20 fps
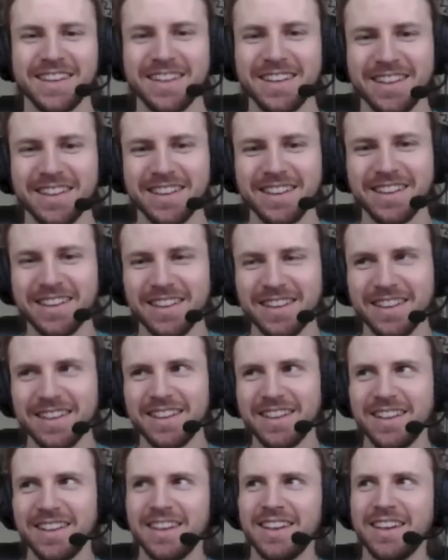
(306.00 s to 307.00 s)

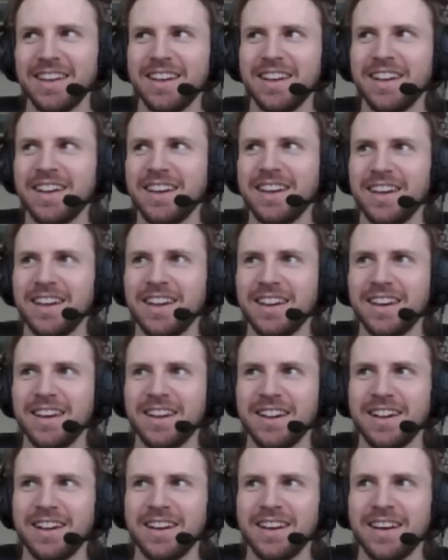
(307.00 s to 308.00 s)

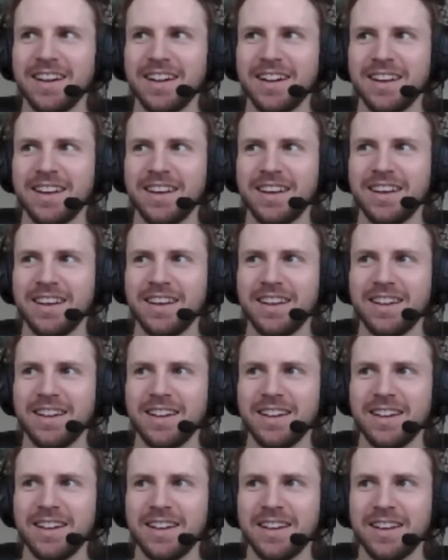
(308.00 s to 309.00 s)

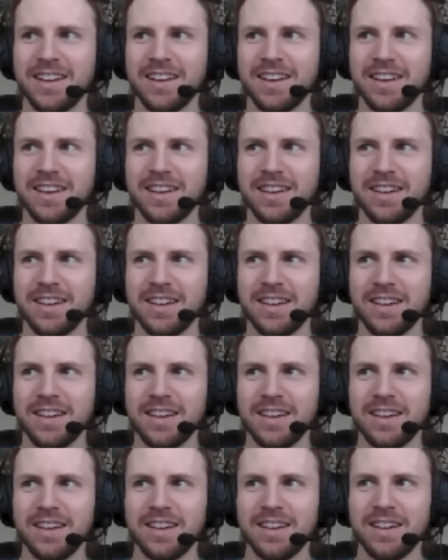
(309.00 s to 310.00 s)

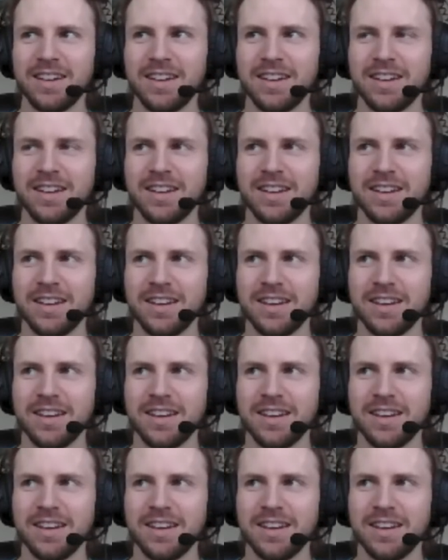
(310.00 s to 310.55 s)
[no speech]